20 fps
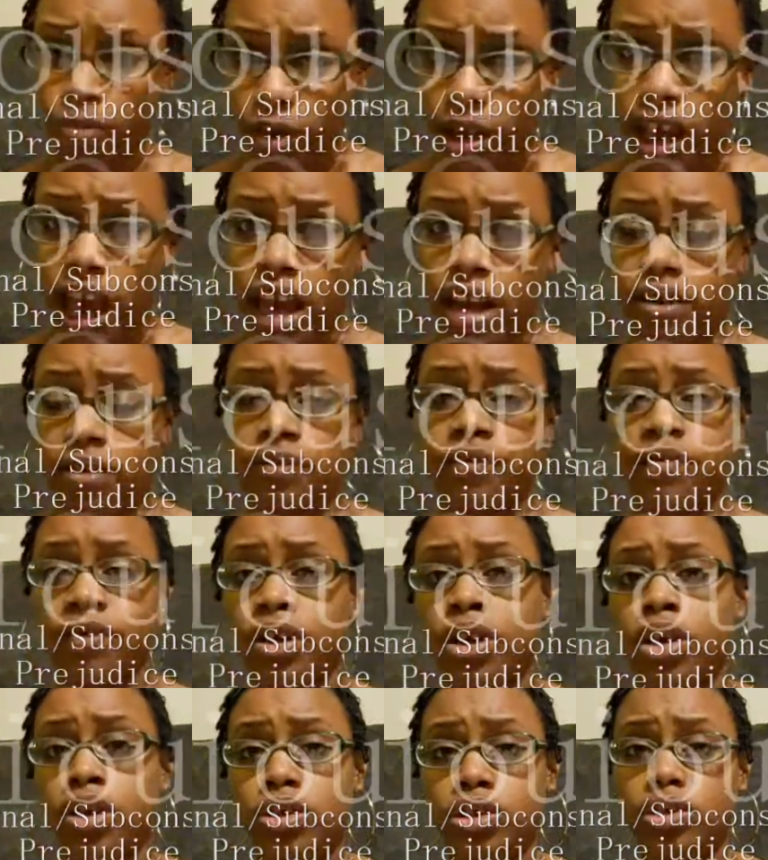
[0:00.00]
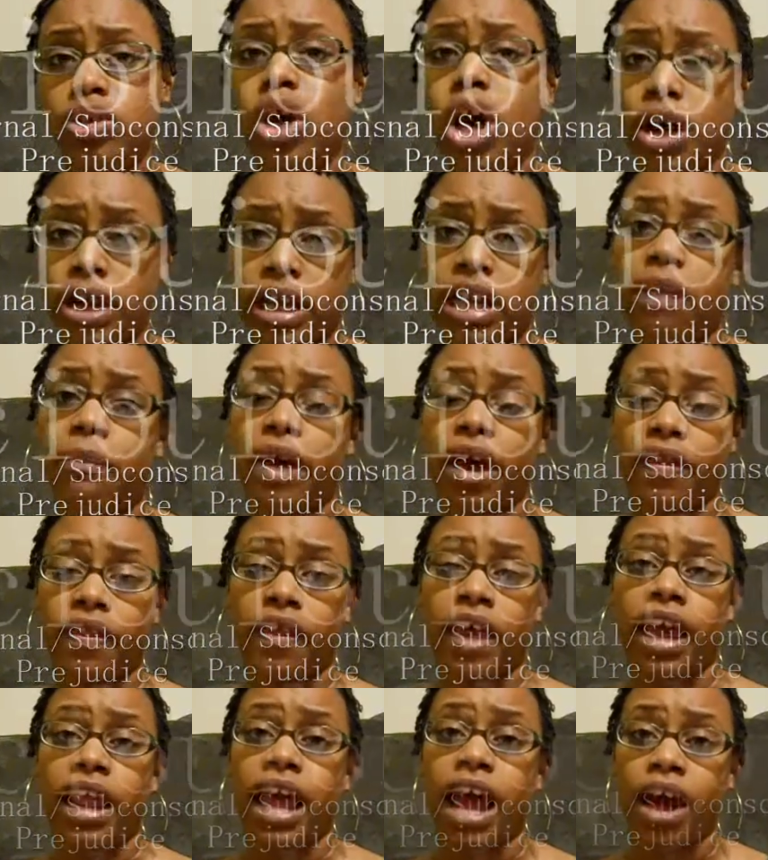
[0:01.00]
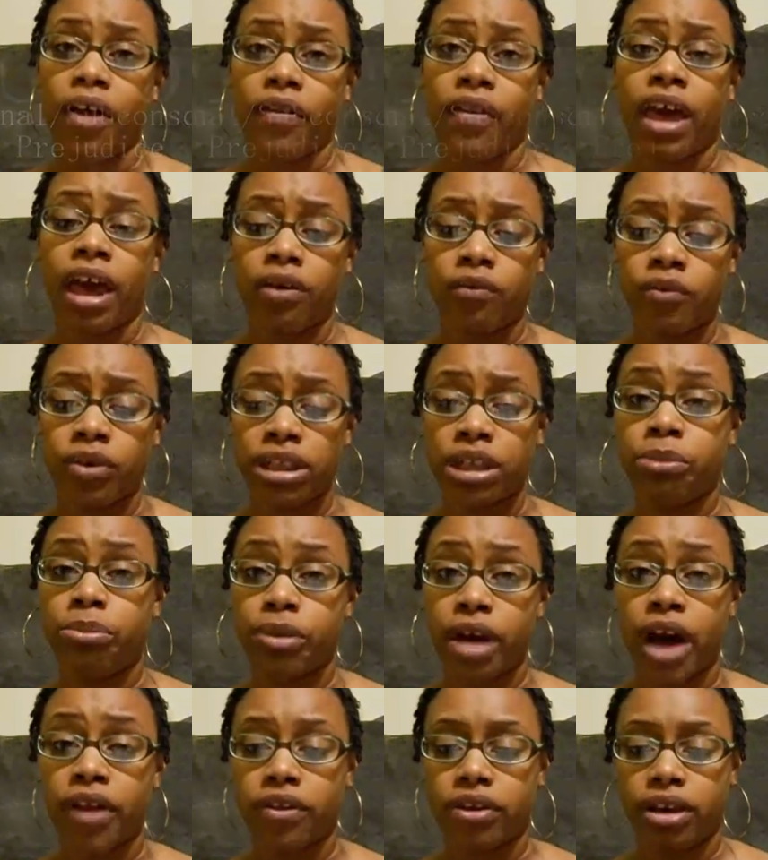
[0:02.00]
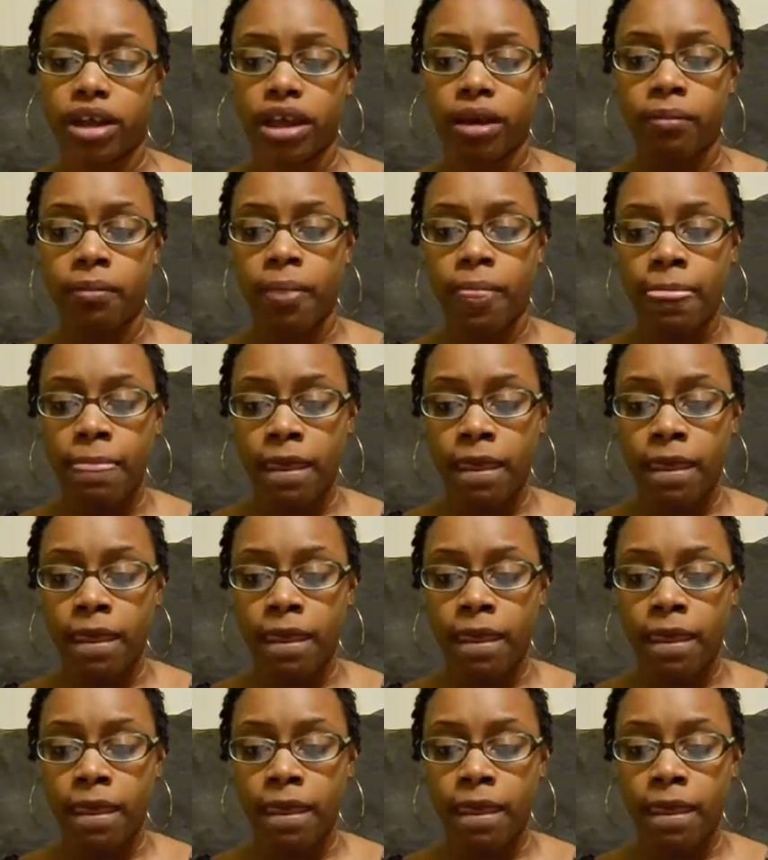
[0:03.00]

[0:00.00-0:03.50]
kind of talking about that, how that really bothered him.